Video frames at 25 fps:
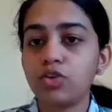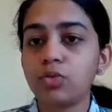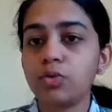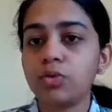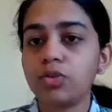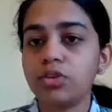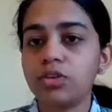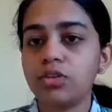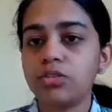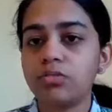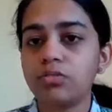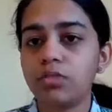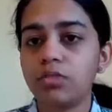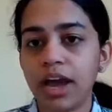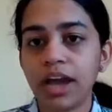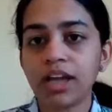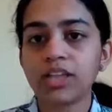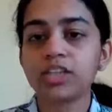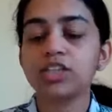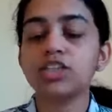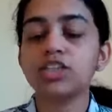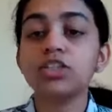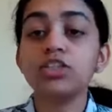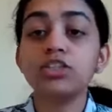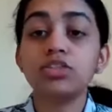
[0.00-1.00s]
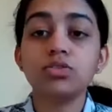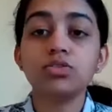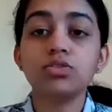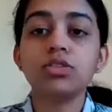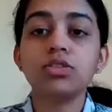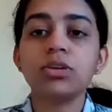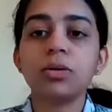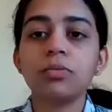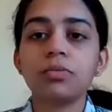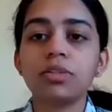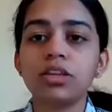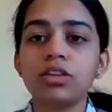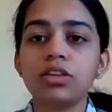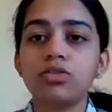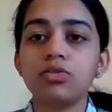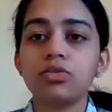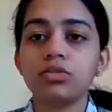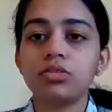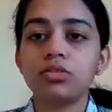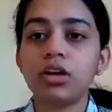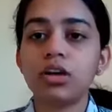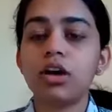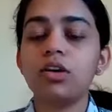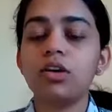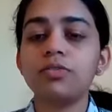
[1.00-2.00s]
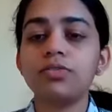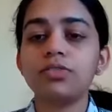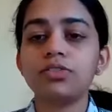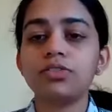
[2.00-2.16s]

would actually do something yourself.